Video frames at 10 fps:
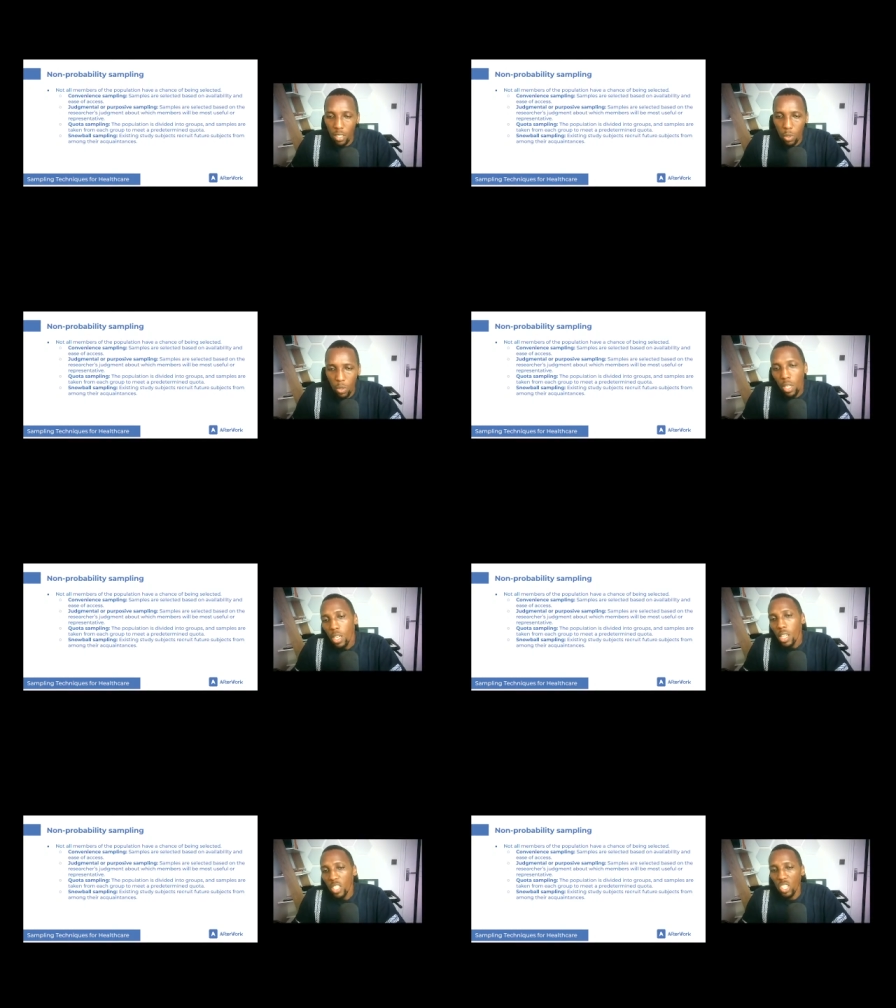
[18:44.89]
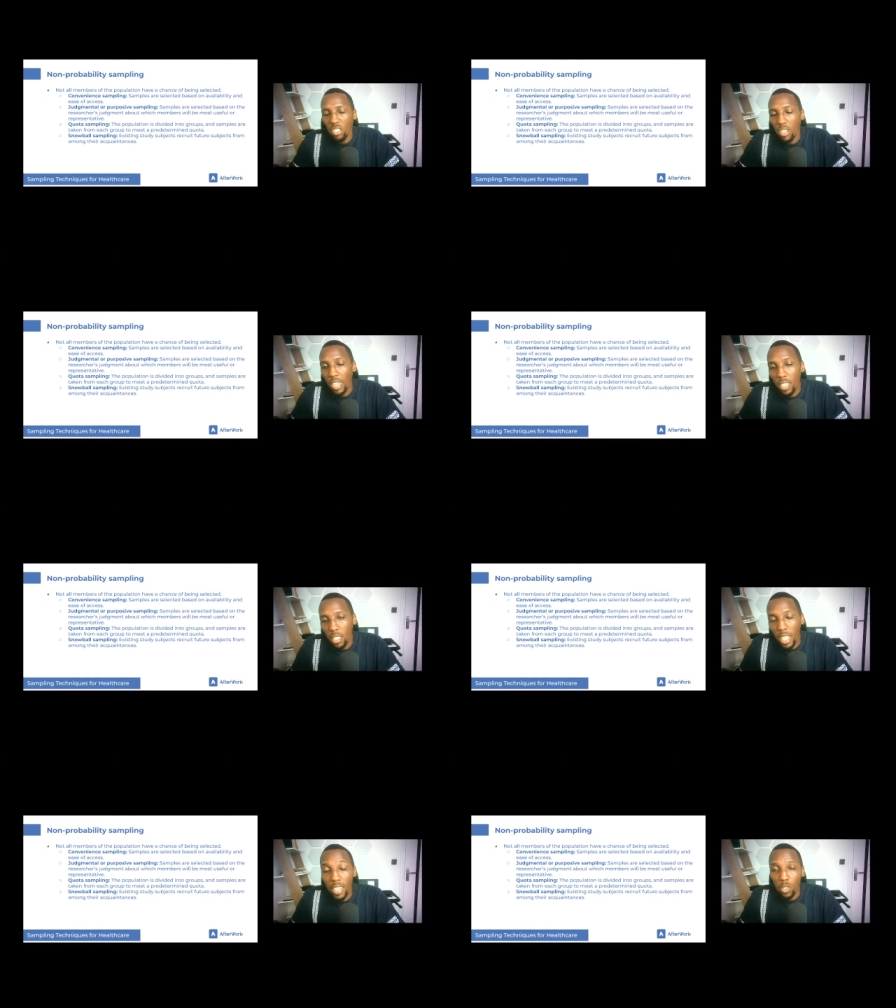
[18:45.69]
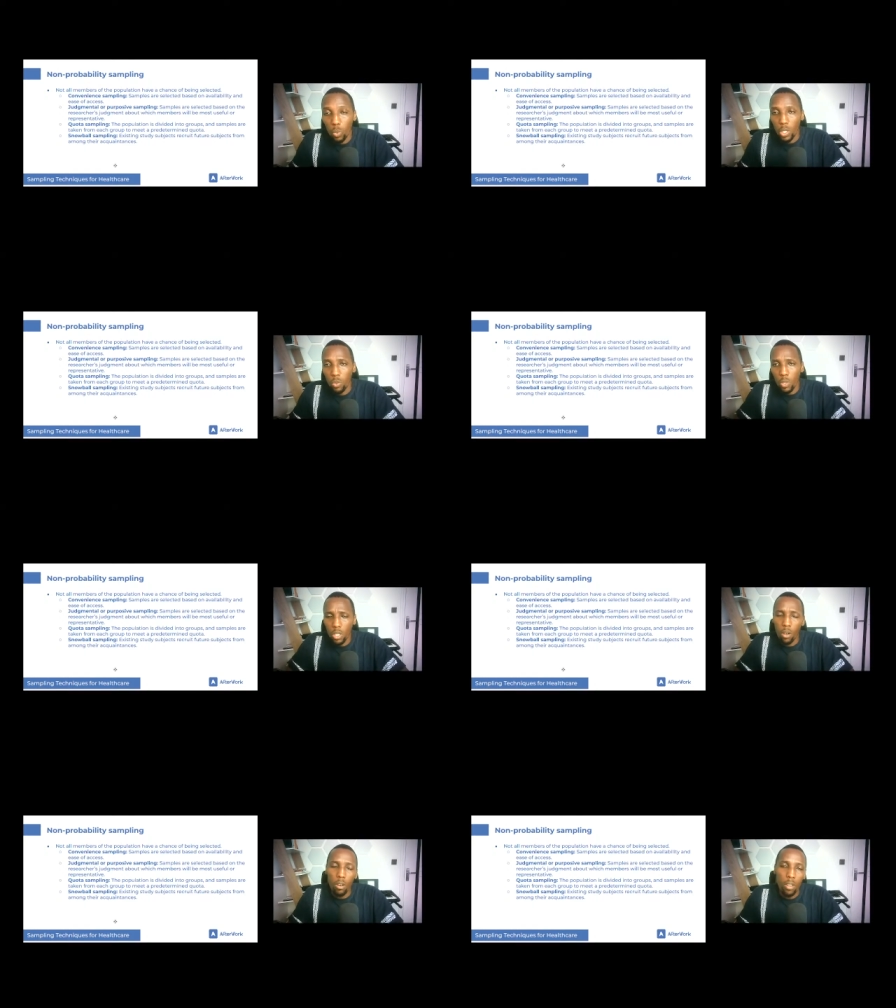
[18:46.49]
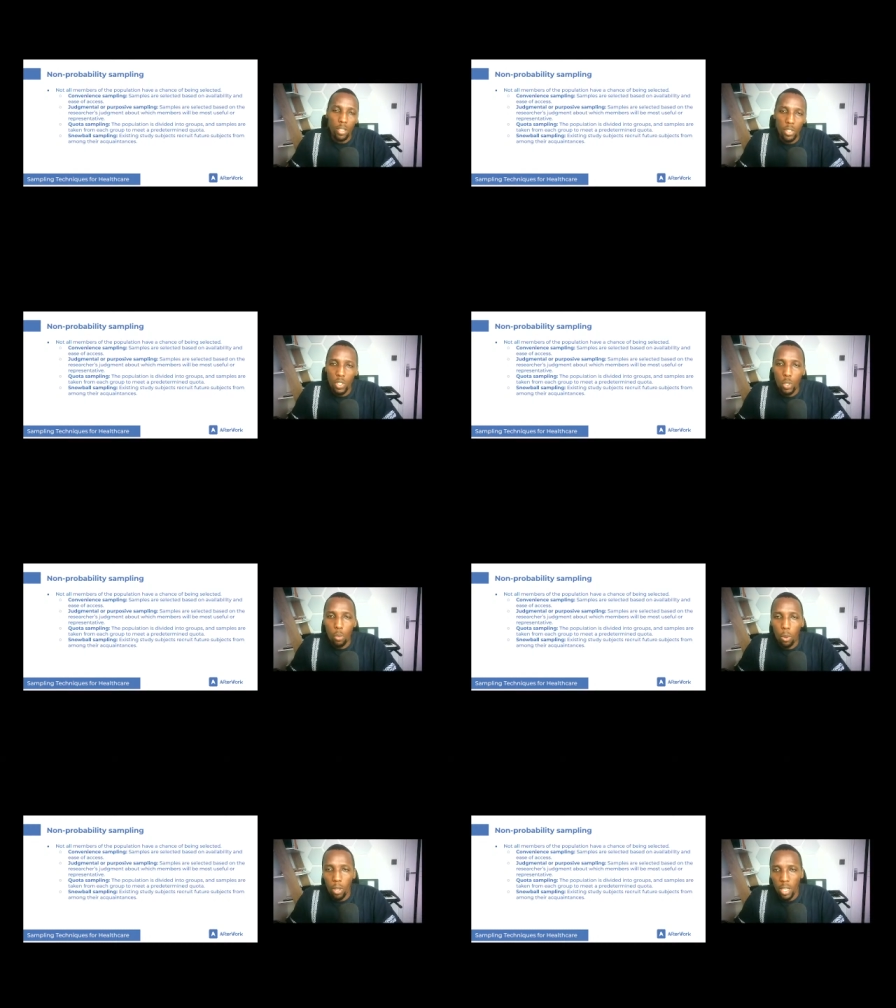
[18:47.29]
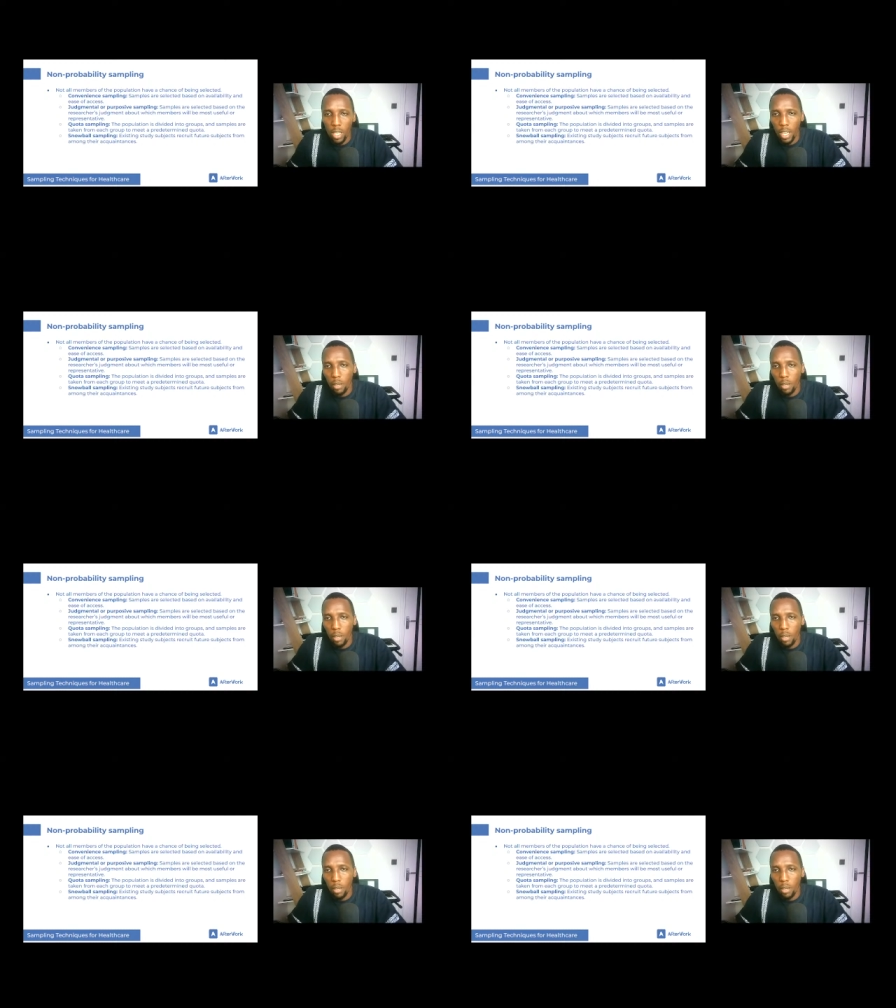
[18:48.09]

So generally, that is what we call snowball